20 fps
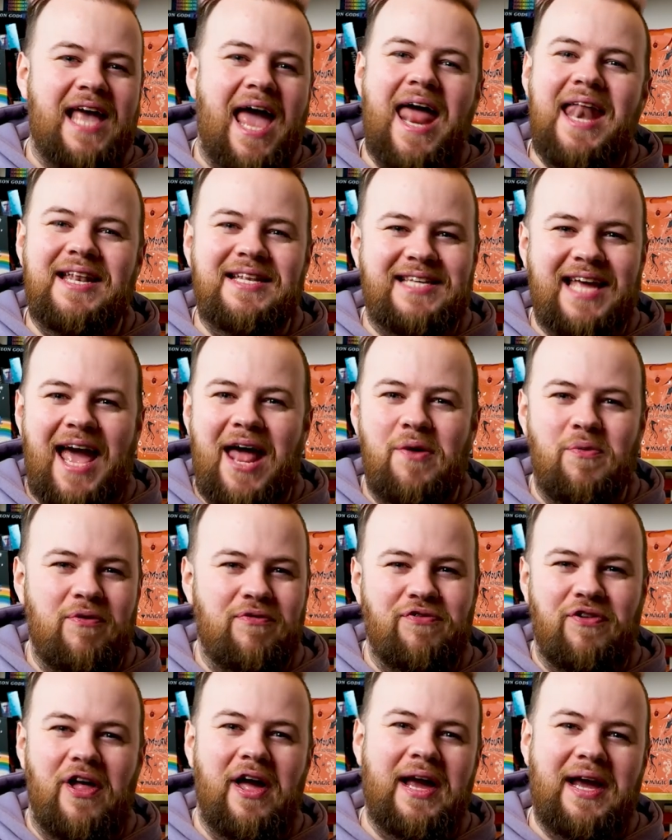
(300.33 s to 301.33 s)
a 10/10
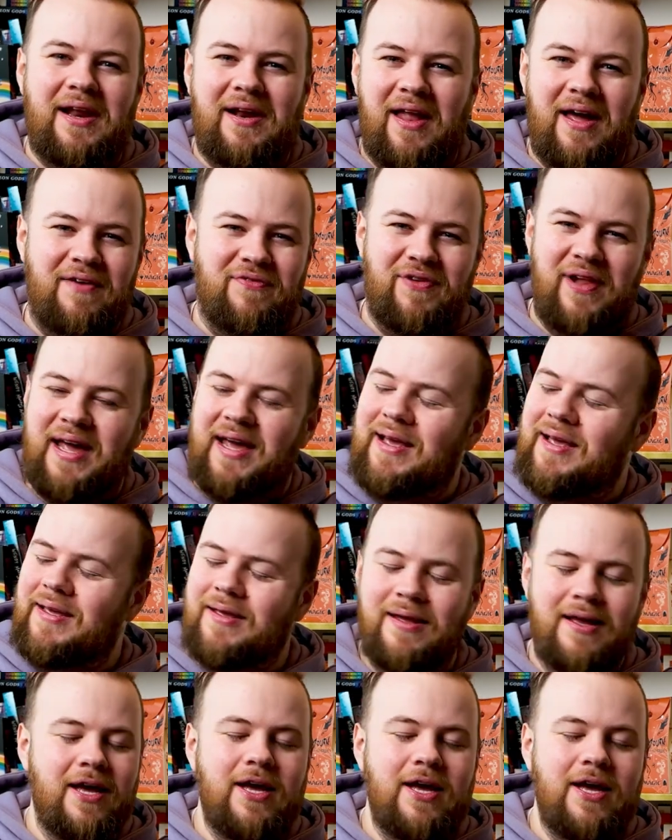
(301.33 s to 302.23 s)
with flying and lifelink.